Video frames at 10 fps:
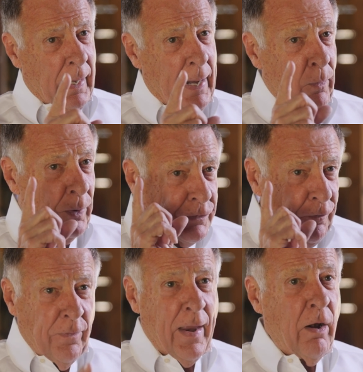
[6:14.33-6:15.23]
And it was
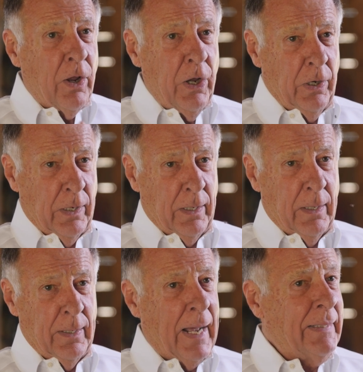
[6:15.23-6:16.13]
for their
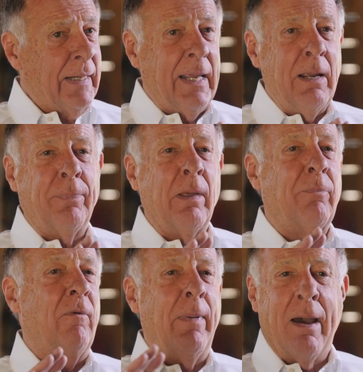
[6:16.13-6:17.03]
good, not to keep them
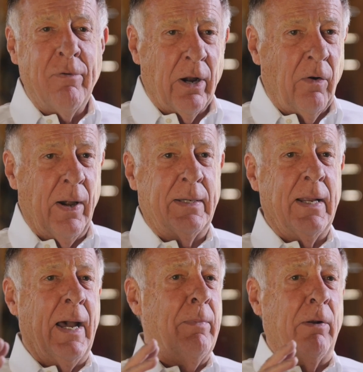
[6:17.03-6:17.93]
from having a great
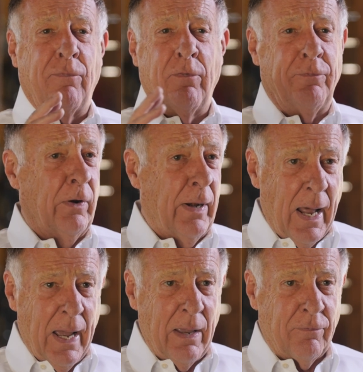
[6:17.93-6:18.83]
time and a fulfilled
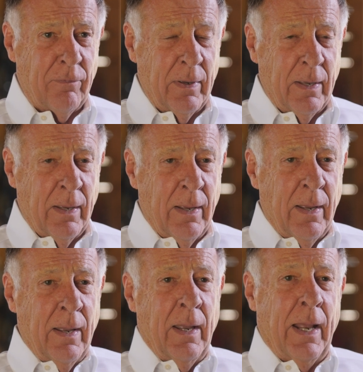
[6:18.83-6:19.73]
life.
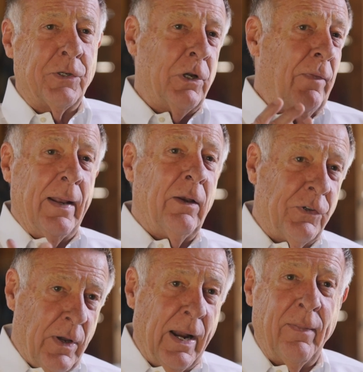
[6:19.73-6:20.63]
And so they
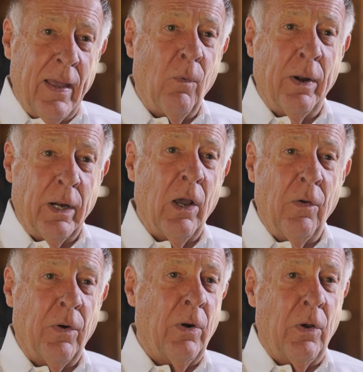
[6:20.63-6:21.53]
decided they wanted to go
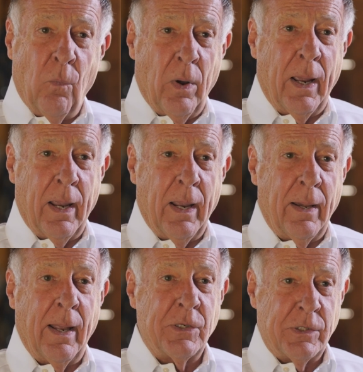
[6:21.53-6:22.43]
their own way,
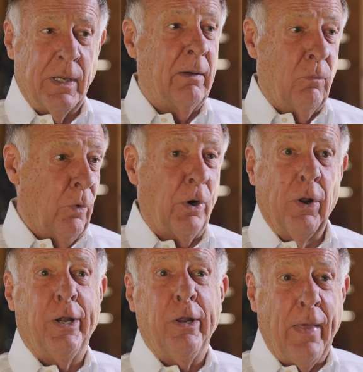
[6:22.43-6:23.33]
and they said, we're
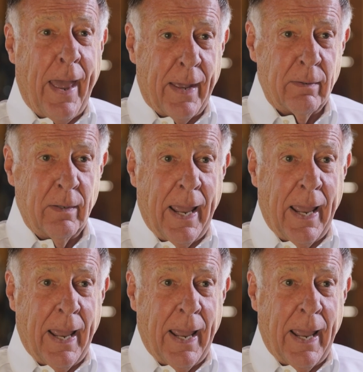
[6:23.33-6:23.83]
going to do that.